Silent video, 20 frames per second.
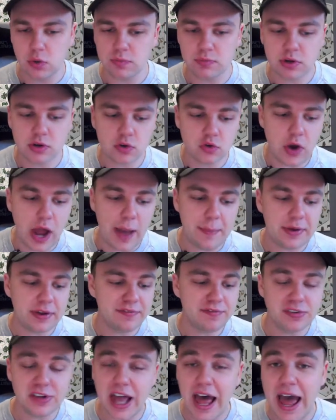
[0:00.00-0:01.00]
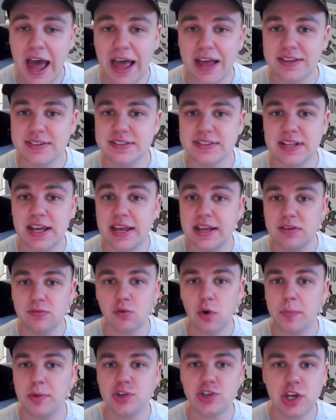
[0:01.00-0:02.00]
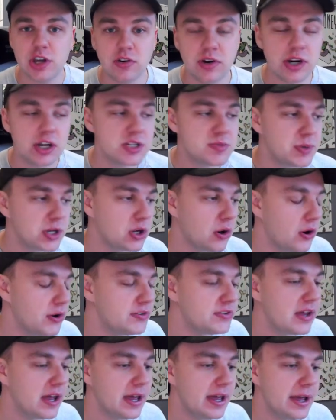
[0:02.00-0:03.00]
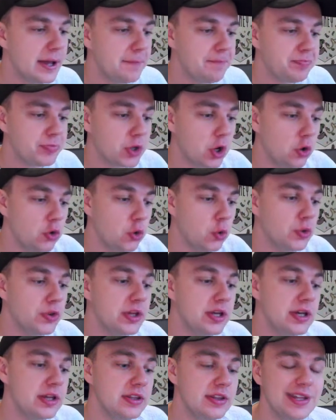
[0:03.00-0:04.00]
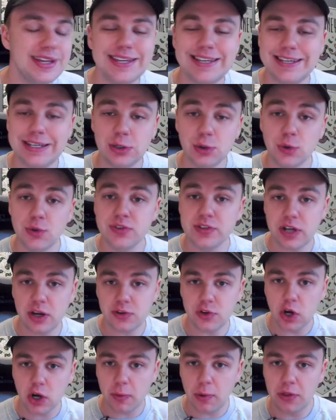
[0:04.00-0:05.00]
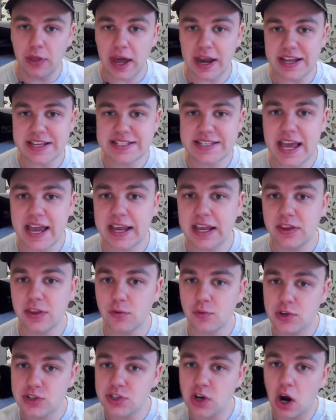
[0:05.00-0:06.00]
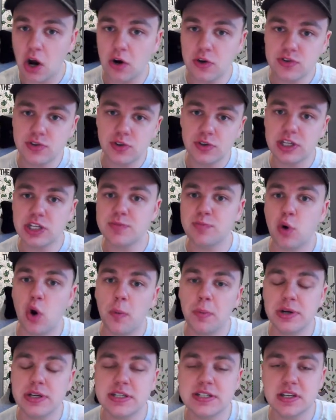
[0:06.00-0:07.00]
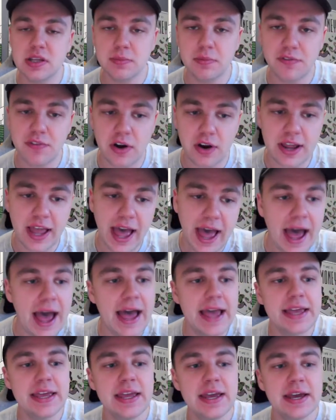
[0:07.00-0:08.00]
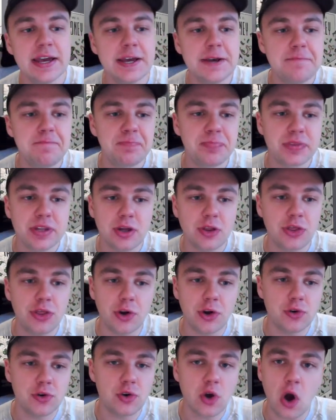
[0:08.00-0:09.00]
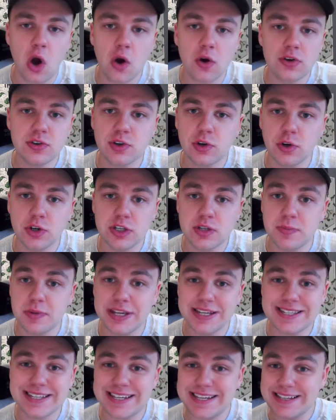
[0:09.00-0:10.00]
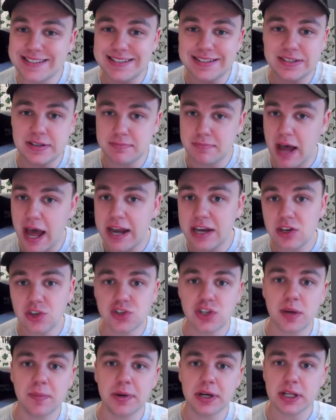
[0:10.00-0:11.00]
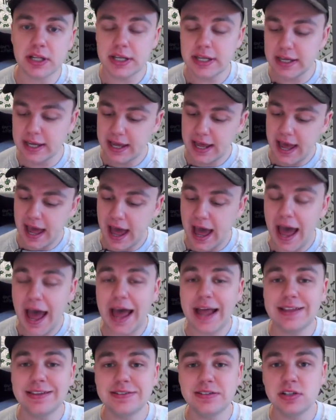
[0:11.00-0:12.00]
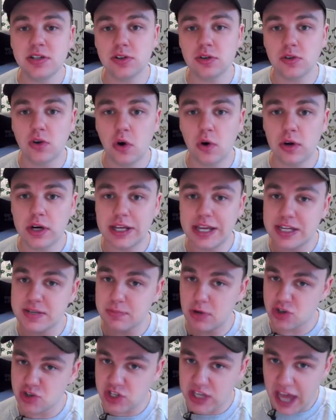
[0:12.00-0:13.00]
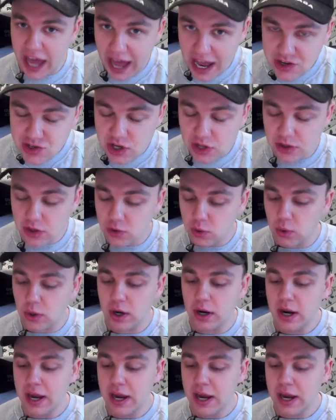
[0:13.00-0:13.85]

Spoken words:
crappy flats in rubbish areas, because although the yields, and I'll talk about that in a second, the returns on these properties can be very high, they're not going to be as easy to manage typically, and you're not going to get as much cash in the door,